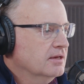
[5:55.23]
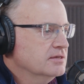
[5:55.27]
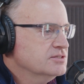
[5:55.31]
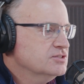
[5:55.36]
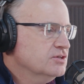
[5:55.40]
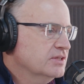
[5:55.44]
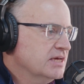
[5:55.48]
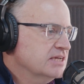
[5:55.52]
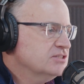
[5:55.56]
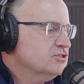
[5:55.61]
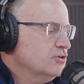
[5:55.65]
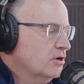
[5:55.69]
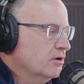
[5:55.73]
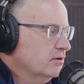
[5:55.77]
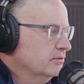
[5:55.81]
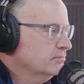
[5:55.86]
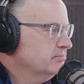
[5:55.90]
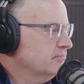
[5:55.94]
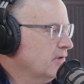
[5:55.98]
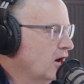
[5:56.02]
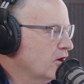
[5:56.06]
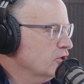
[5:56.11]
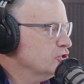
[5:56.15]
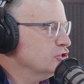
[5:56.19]
So that's our
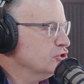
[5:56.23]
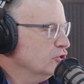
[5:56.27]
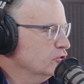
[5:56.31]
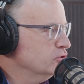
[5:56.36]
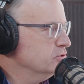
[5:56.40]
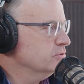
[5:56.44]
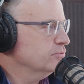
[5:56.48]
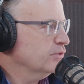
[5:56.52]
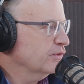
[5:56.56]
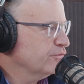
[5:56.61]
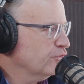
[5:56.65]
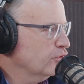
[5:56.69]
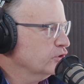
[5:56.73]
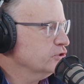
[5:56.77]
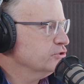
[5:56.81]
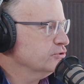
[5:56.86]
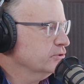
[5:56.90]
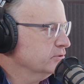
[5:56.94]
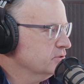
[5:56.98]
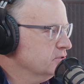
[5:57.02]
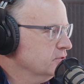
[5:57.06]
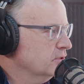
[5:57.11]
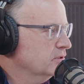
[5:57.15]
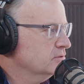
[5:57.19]
chosen
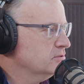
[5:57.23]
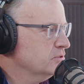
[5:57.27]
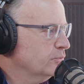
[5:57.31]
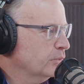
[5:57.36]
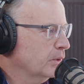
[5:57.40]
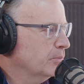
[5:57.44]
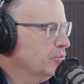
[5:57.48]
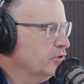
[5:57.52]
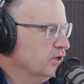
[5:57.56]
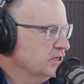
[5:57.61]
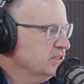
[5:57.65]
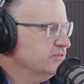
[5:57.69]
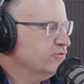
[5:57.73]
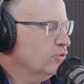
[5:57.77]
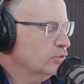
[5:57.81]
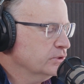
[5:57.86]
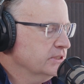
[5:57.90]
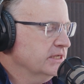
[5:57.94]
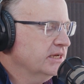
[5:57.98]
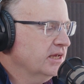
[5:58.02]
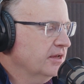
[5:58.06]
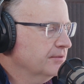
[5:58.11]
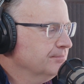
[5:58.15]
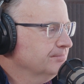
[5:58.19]
refrigerant to replace
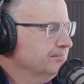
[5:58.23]
410A.